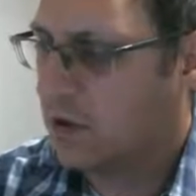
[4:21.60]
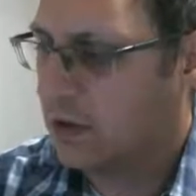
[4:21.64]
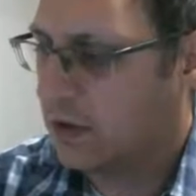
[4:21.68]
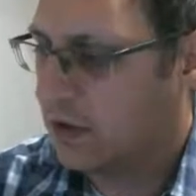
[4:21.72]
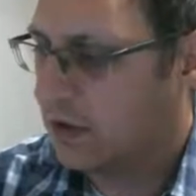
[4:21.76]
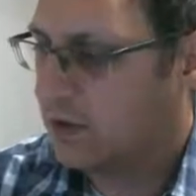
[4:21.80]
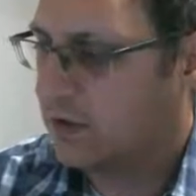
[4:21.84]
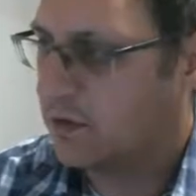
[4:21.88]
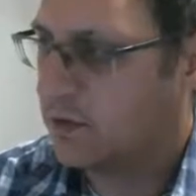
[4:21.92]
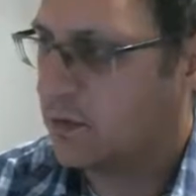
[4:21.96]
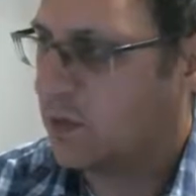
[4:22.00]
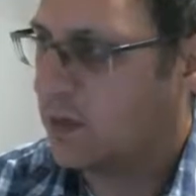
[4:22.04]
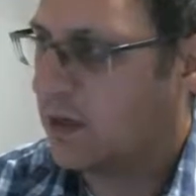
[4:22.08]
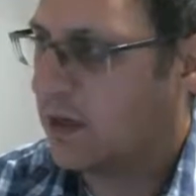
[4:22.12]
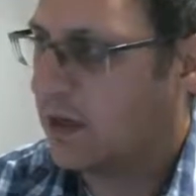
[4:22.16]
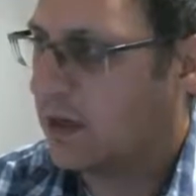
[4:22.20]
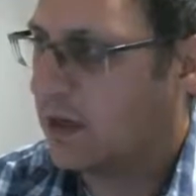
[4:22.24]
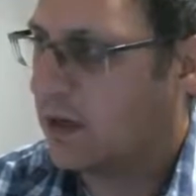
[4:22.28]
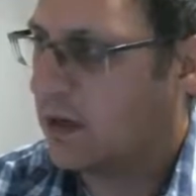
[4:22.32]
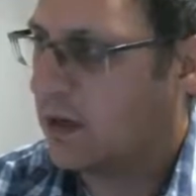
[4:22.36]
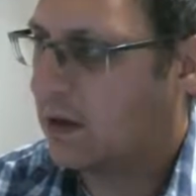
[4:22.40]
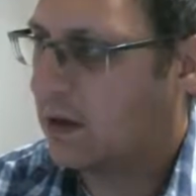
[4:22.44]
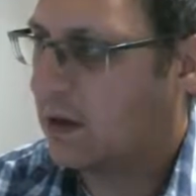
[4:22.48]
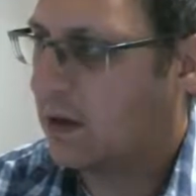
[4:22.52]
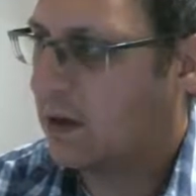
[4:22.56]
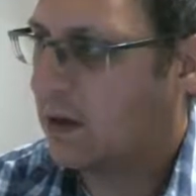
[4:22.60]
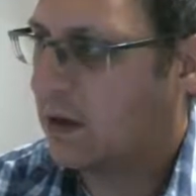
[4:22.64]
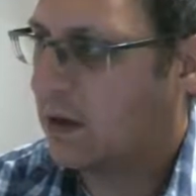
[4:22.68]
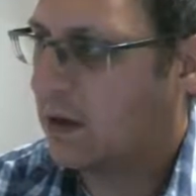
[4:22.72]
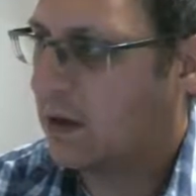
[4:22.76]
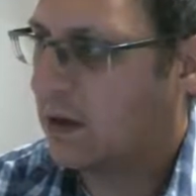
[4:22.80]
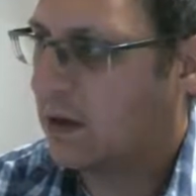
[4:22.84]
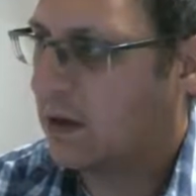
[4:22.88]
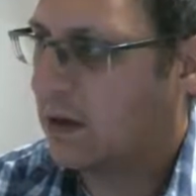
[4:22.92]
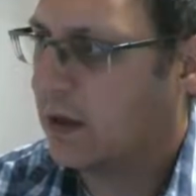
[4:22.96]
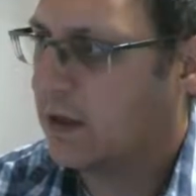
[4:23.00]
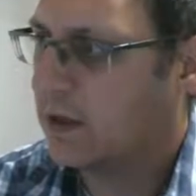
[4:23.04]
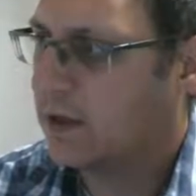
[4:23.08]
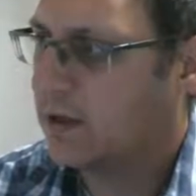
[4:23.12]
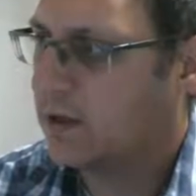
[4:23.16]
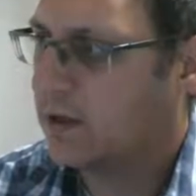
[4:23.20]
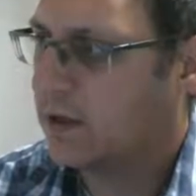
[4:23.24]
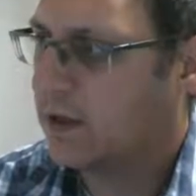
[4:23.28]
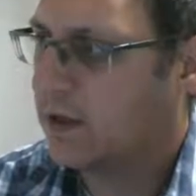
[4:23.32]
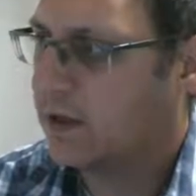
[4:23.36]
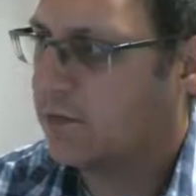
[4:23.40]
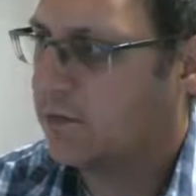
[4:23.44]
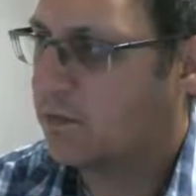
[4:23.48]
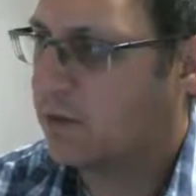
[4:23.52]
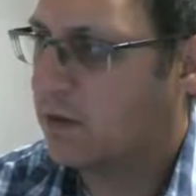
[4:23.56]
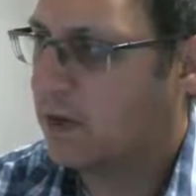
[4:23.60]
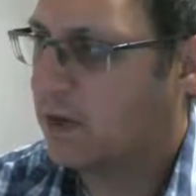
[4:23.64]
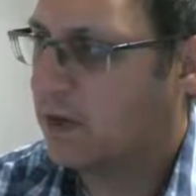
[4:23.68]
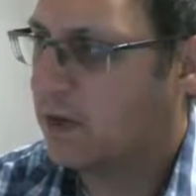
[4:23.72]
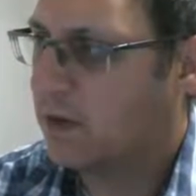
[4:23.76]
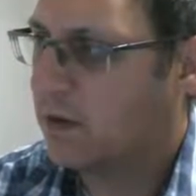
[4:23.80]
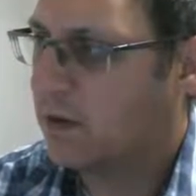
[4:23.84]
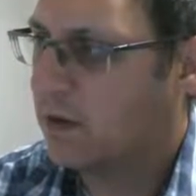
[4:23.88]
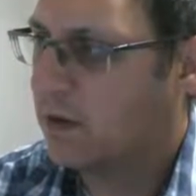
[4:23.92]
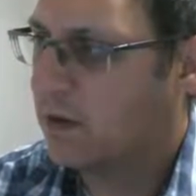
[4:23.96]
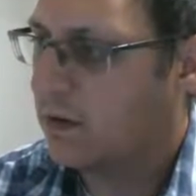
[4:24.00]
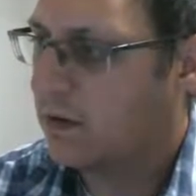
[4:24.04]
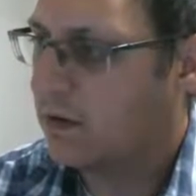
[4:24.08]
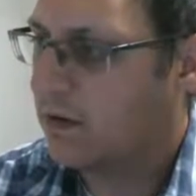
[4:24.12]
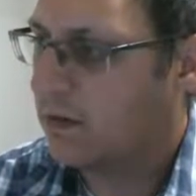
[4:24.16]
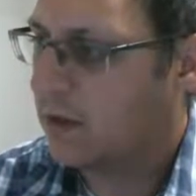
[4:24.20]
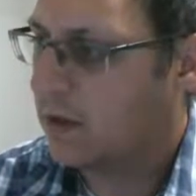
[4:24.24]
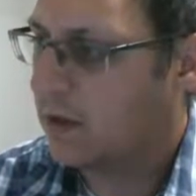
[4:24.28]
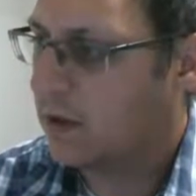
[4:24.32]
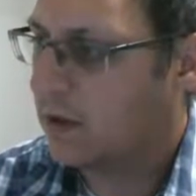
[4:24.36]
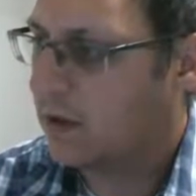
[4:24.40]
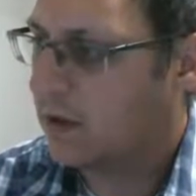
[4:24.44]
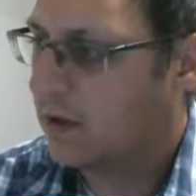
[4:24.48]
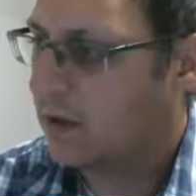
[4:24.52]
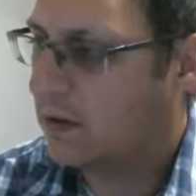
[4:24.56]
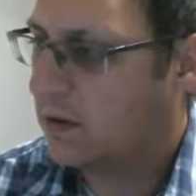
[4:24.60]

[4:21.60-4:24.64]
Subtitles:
is weak against Leaf Blade, right?